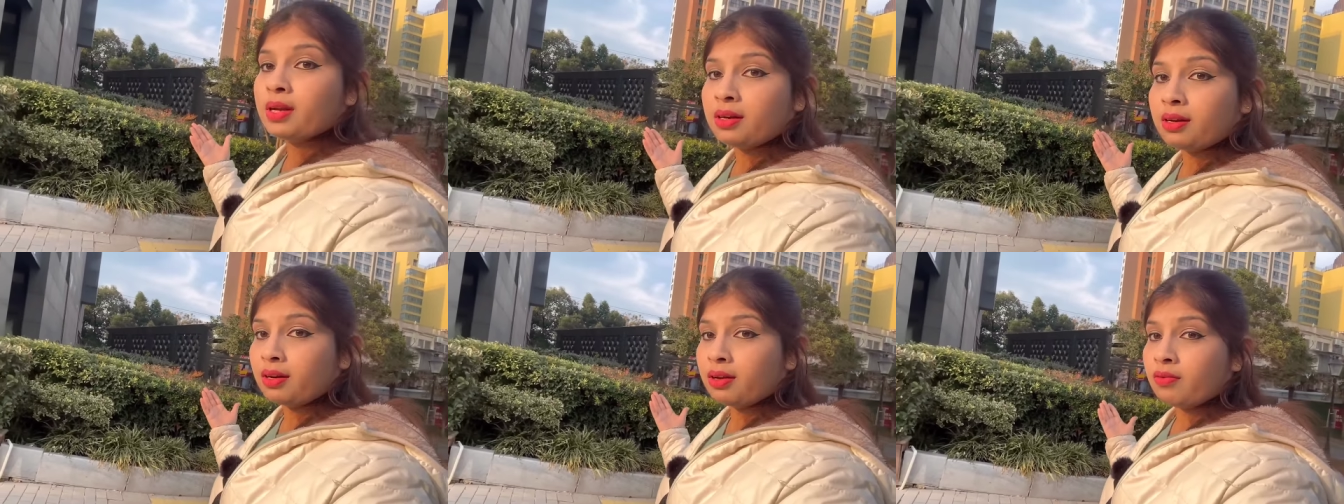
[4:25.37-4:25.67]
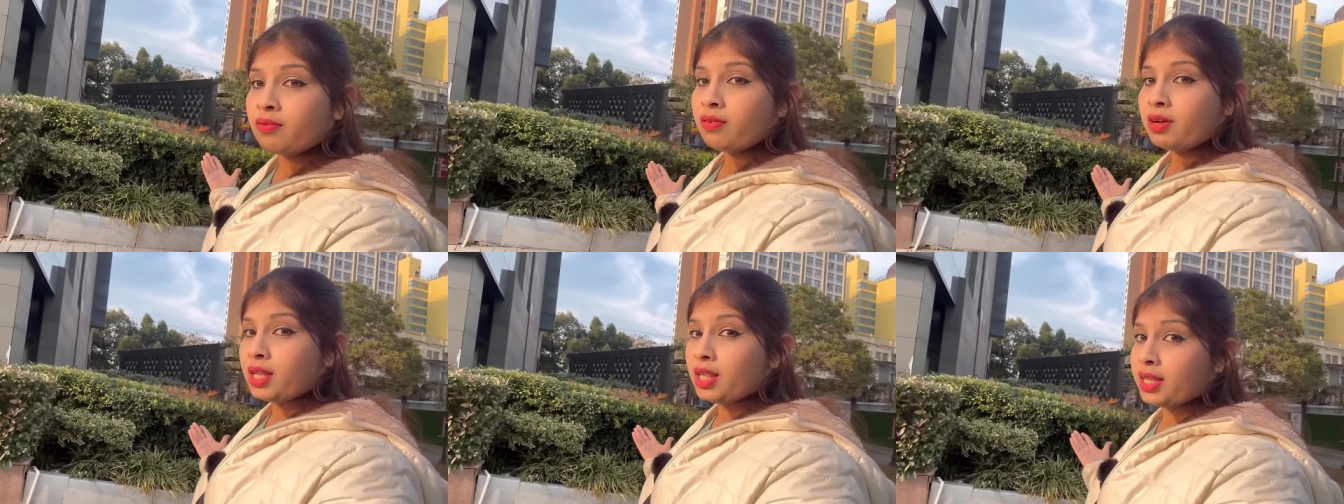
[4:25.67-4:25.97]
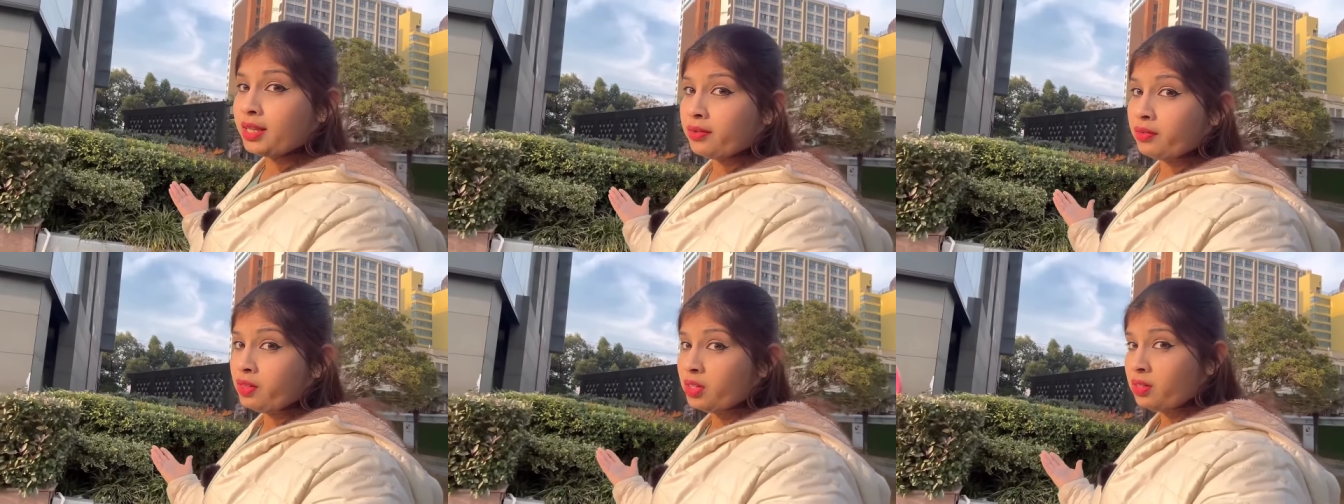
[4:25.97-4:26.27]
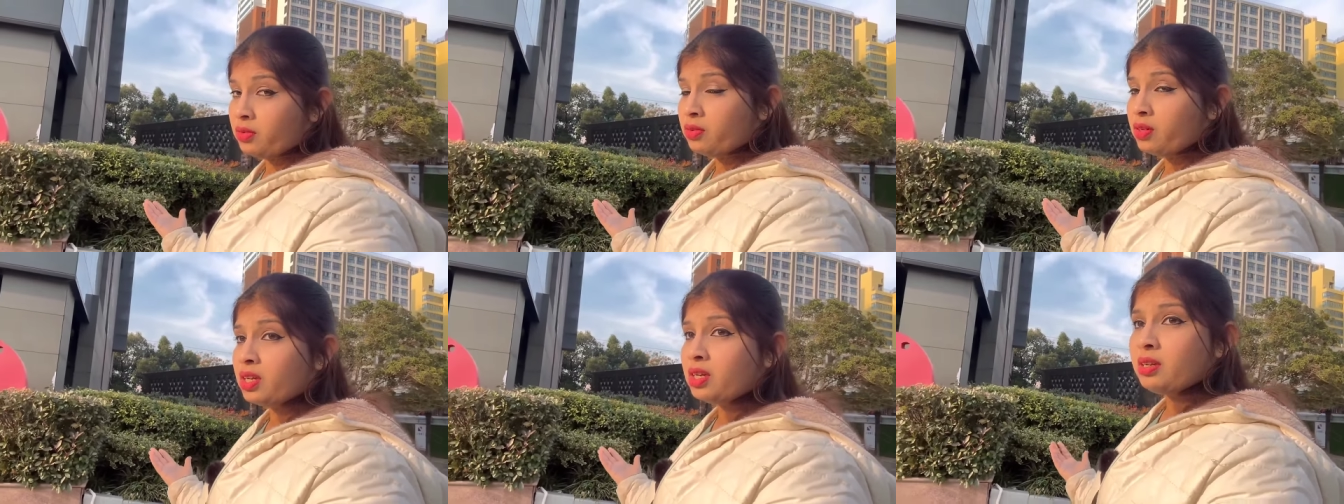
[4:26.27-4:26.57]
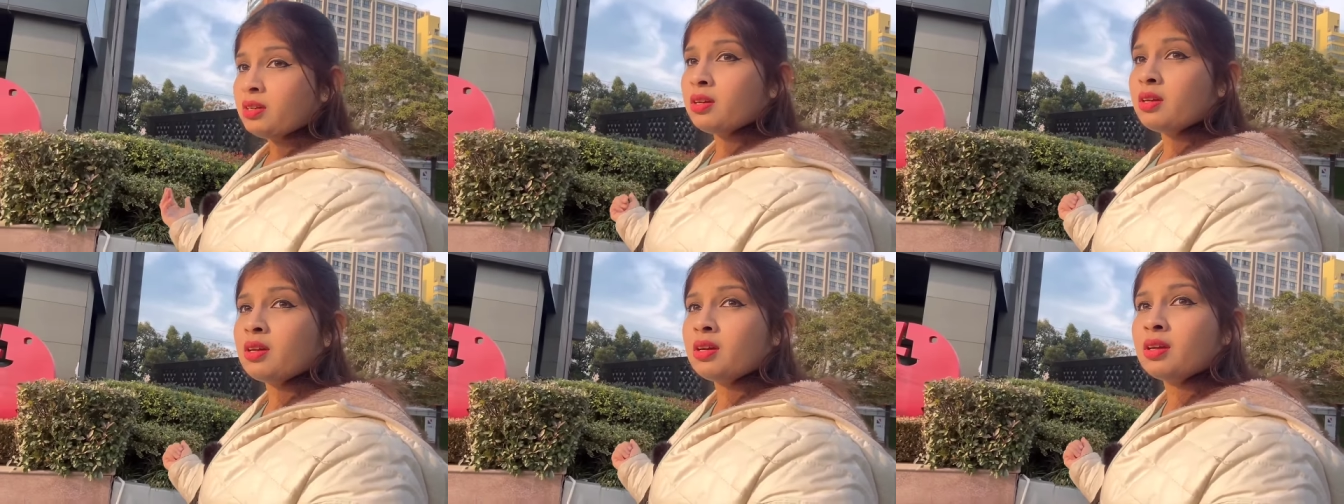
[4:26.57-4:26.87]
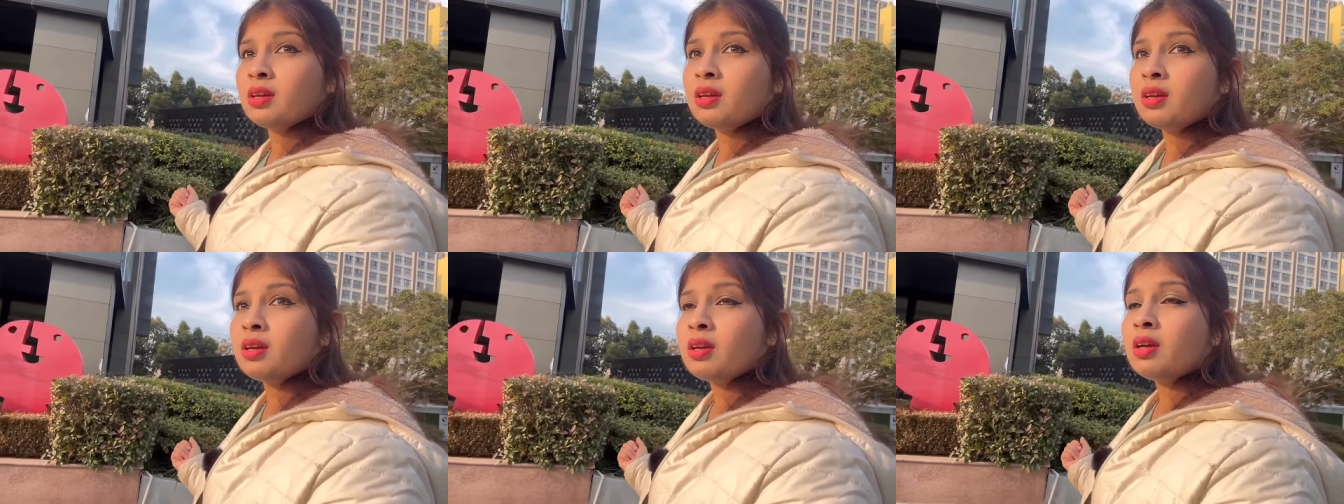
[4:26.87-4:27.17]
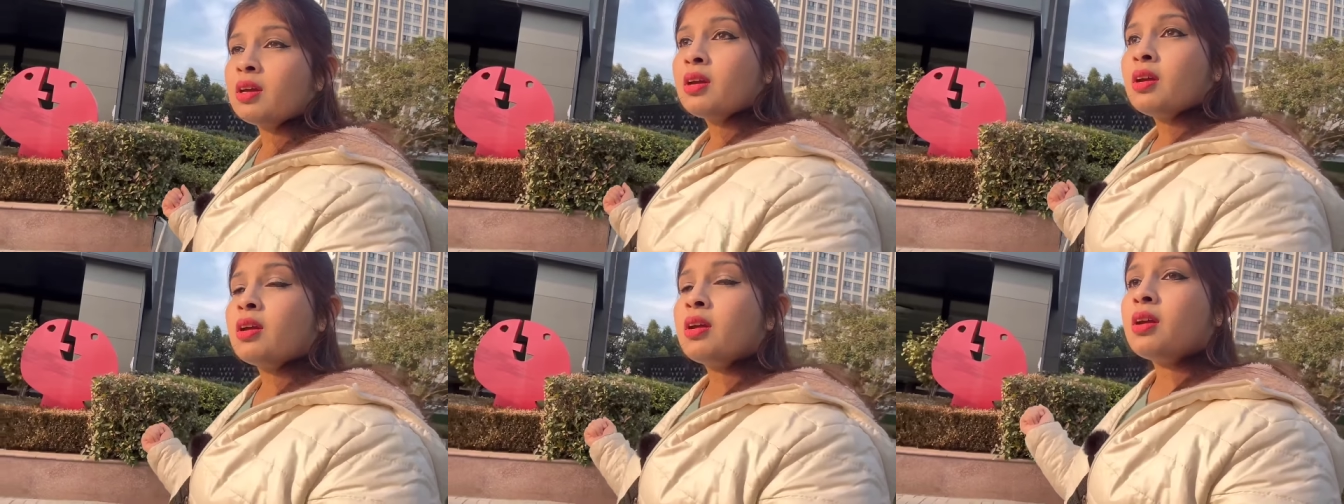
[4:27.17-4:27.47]
maintained well greenery
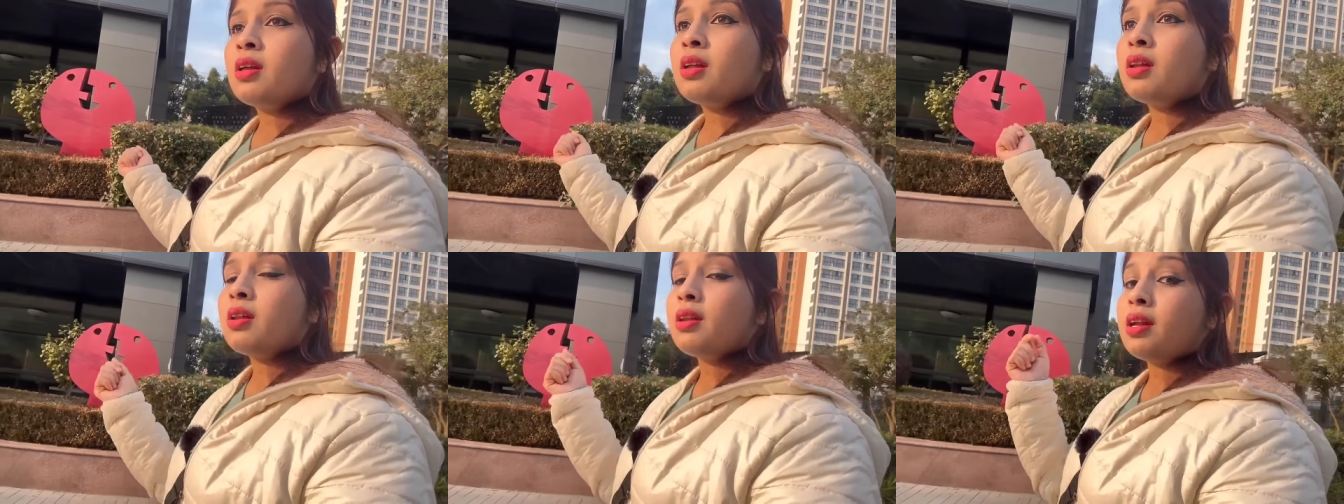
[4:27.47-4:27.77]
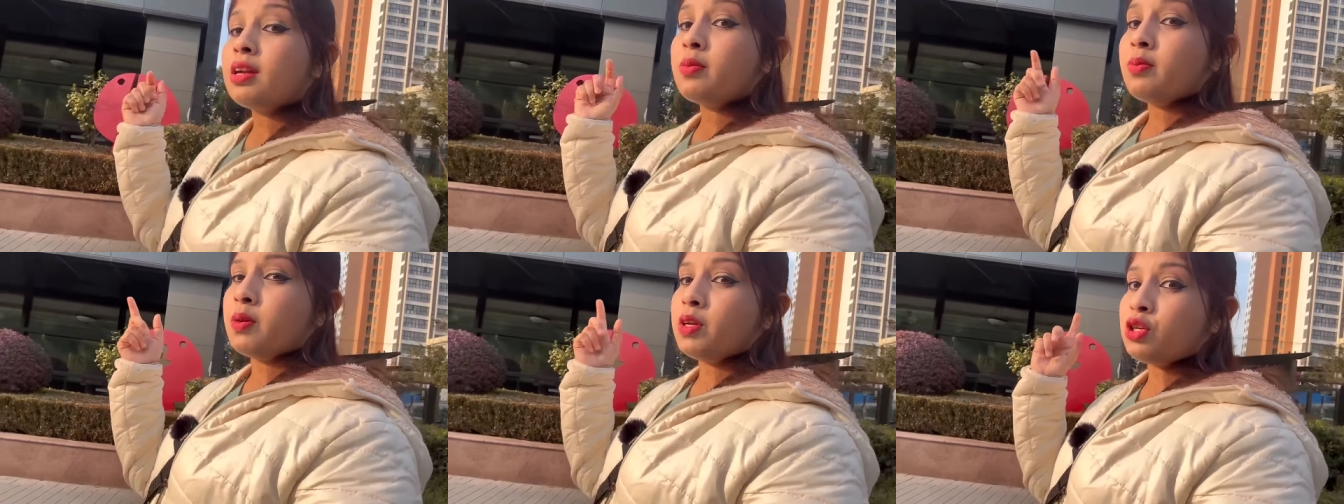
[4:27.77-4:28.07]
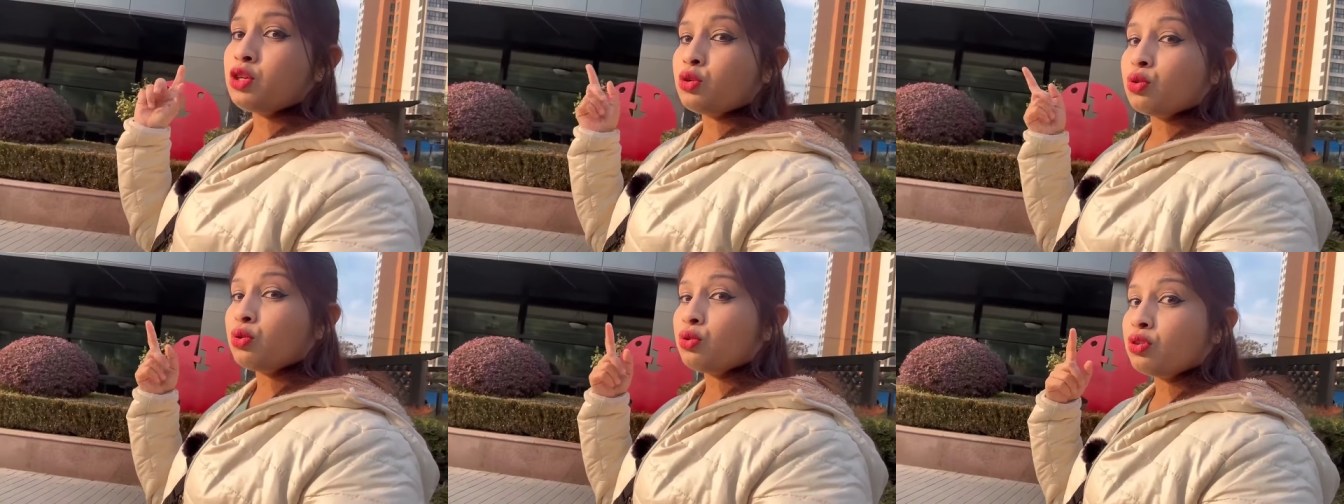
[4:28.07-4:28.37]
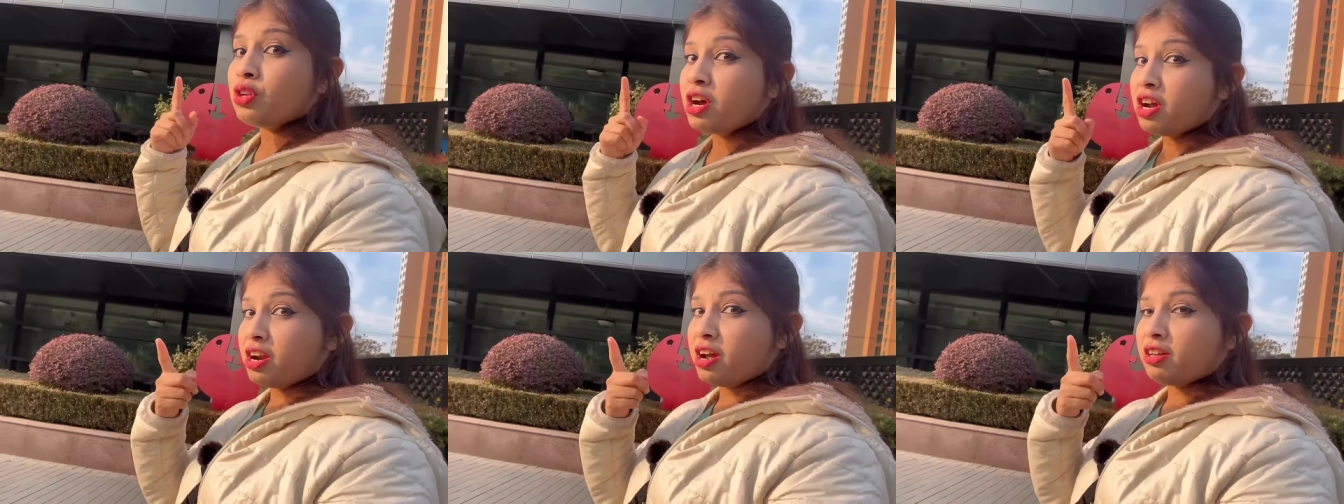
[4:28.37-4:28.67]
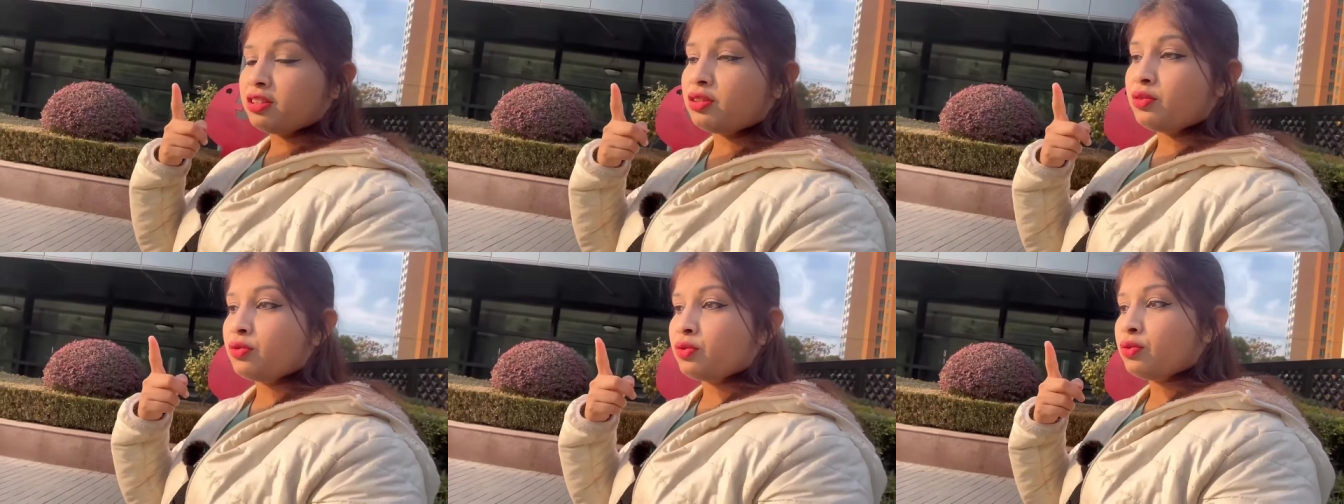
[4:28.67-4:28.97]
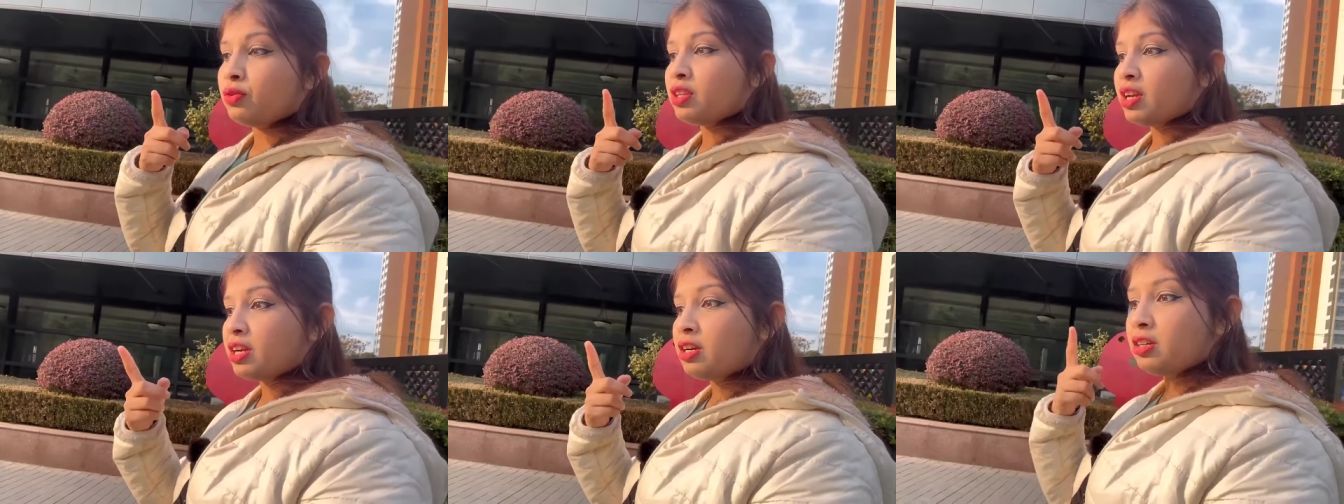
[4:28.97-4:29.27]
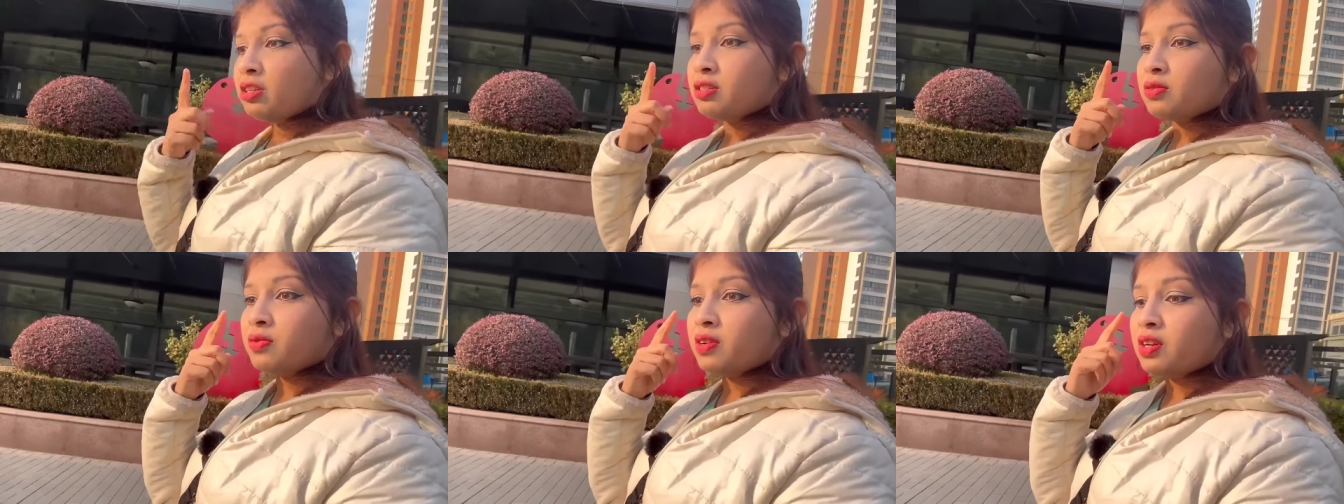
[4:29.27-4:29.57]
let me show you the another view
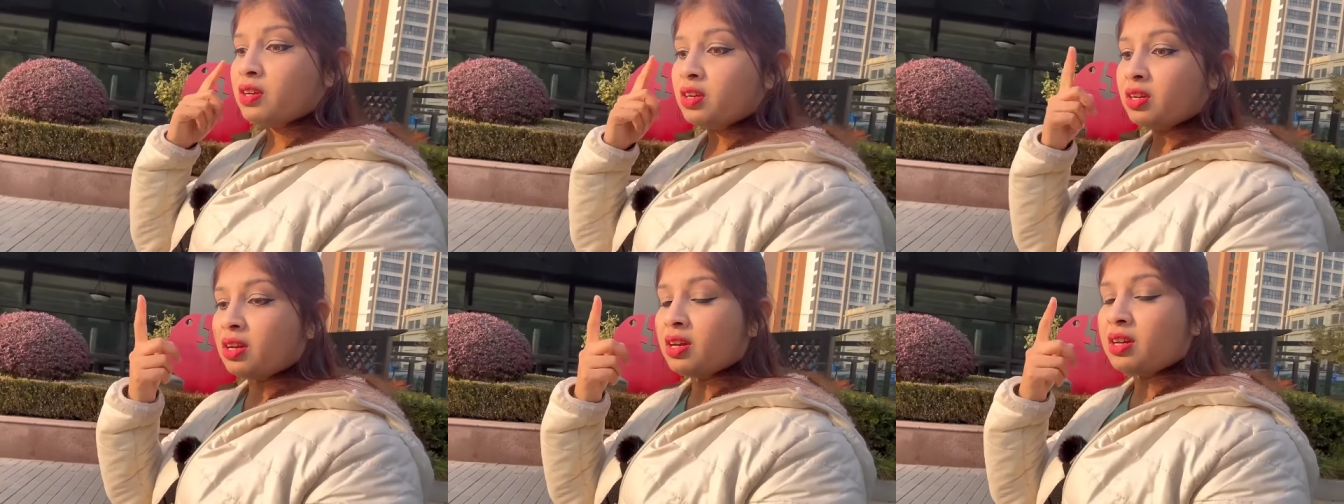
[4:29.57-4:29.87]
that is very